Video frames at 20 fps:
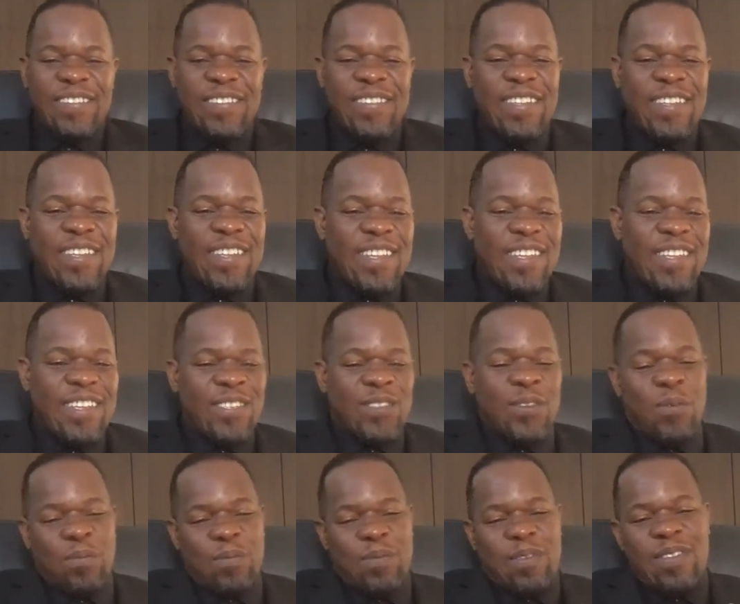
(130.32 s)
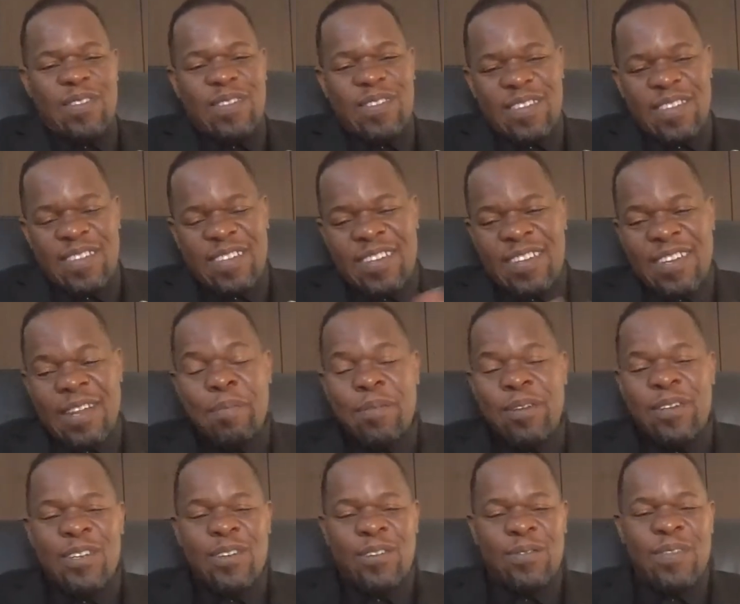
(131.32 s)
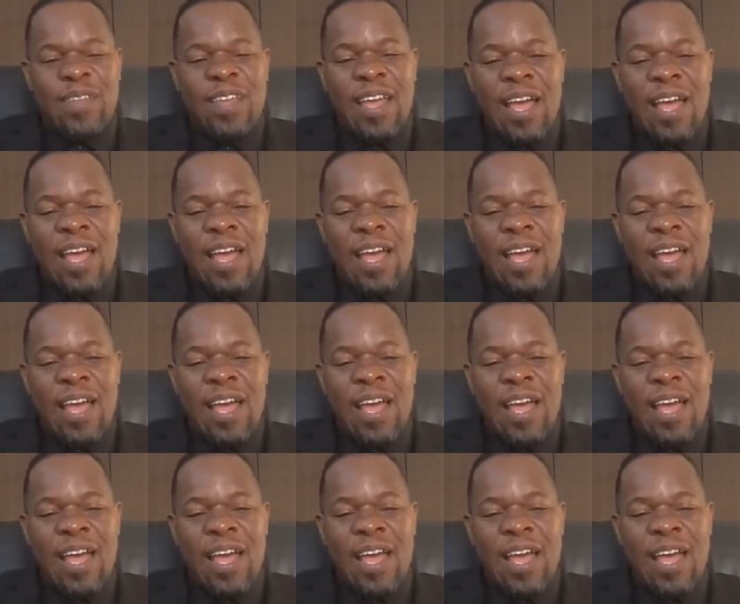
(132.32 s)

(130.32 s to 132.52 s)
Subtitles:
So, let me read them.